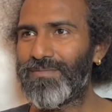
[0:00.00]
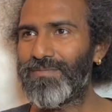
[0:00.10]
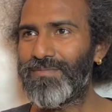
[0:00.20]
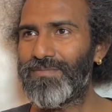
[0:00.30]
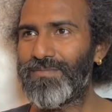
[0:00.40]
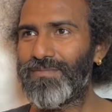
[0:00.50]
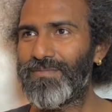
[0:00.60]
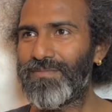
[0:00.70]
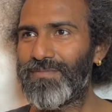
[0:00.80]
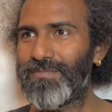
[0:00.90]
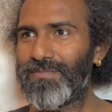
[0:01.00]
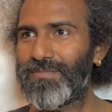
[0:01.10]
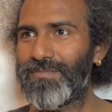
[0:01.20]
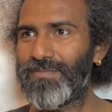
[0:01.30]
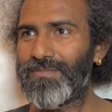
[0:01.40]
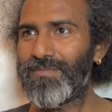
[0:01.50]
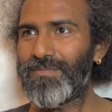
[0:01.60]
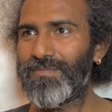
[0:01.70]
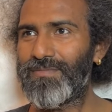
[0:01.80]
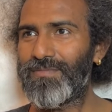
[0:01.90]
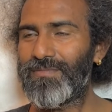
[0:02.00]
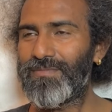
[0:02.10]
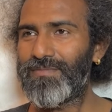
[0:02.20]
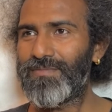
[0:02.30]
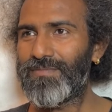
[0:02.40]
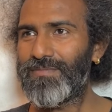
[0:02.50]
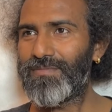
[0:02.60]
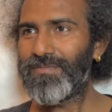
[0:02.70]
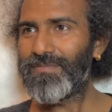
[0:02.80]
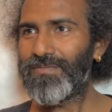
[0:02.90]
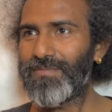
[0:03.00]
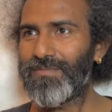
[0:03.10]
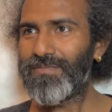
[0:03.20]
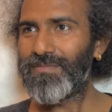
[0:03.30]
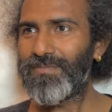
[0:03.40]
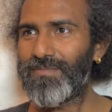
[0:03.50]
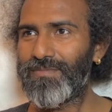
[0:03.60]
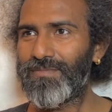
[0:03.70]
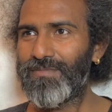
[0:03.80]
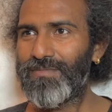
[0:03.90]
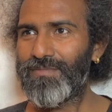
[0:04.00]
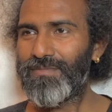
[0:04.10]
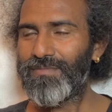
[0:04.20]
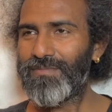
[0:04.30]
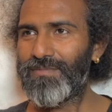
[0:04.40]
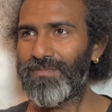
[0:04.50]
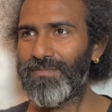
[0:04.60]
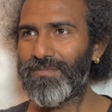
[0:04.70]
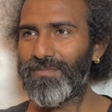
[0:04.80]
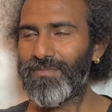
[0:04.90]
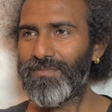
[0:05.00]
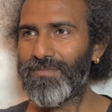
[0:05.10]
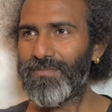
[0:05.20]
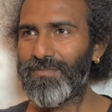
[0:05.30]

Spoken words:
(silence)